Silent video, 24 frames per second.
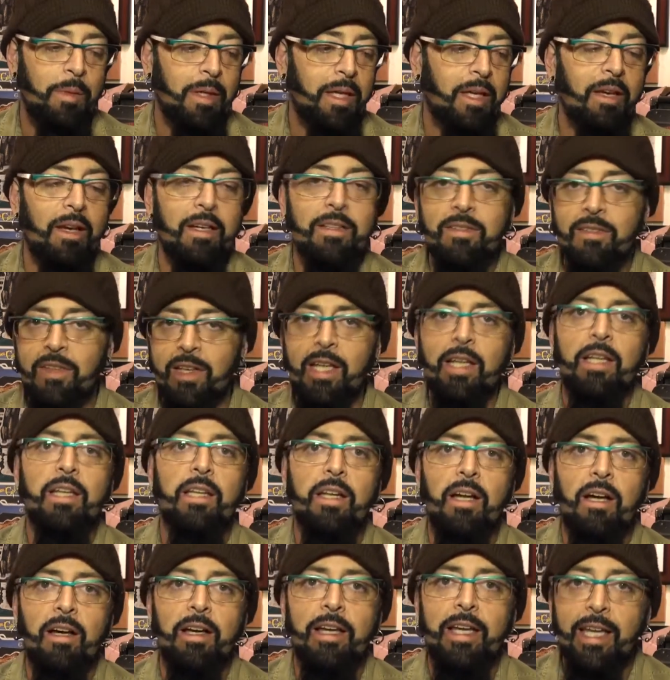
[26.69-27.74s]
Because
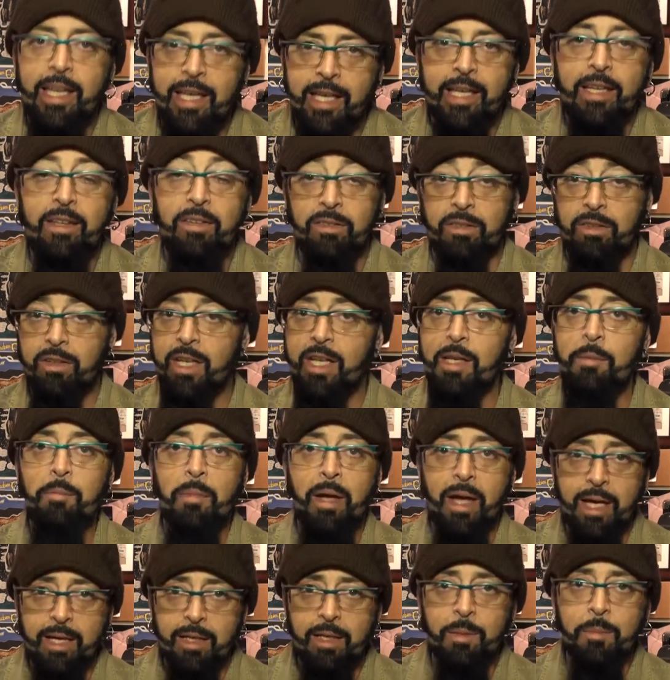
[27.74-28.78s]
declawing is, in
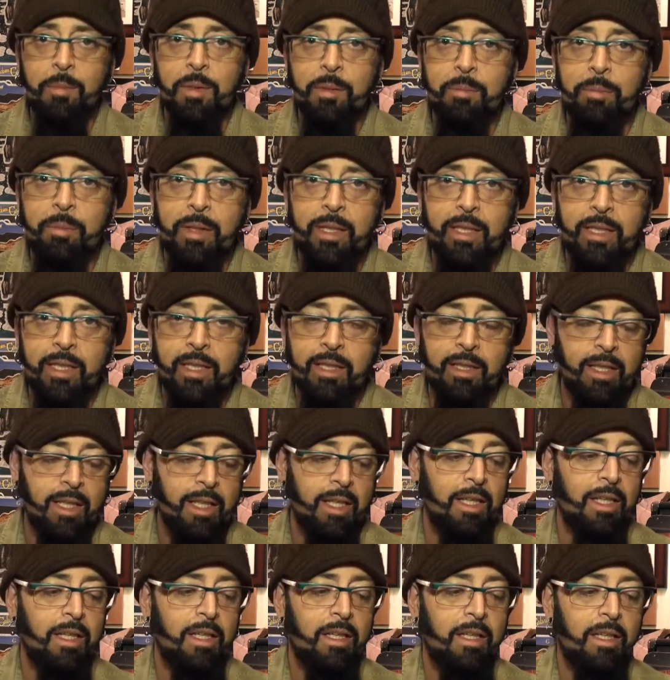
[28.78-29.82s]
my humble opinion,
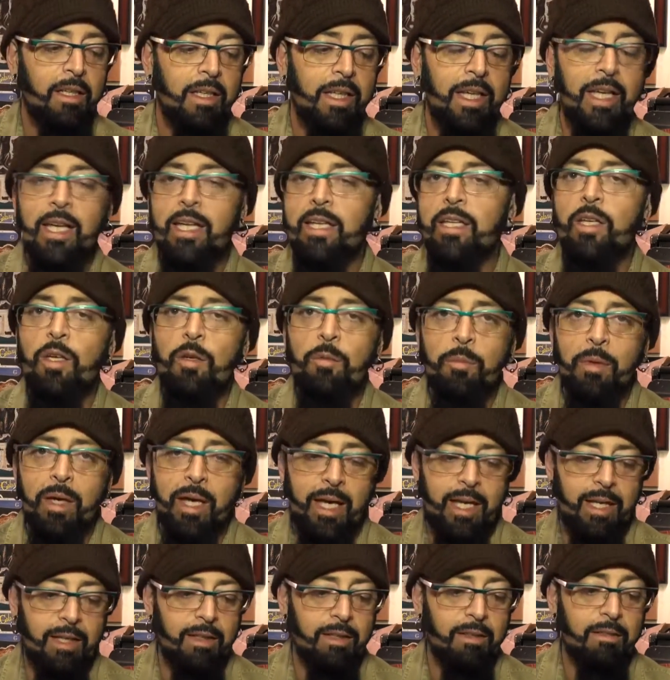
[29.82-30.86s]

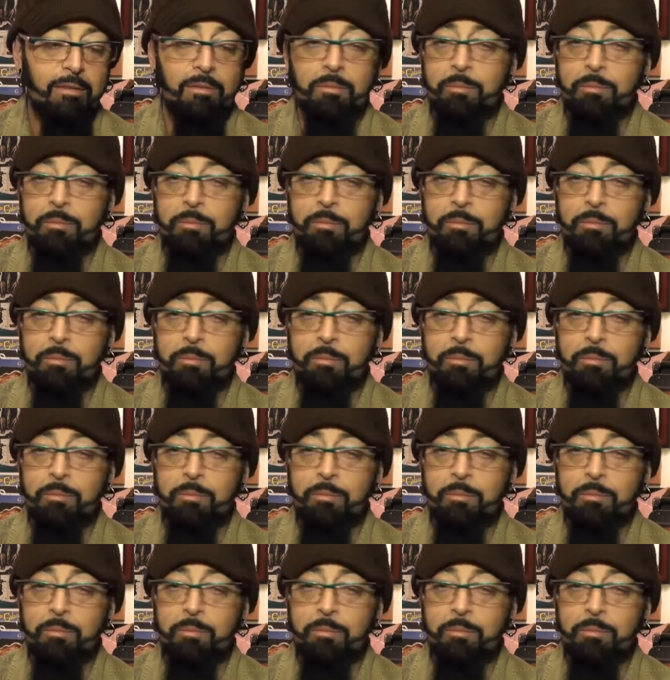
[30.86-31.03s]
inhumane,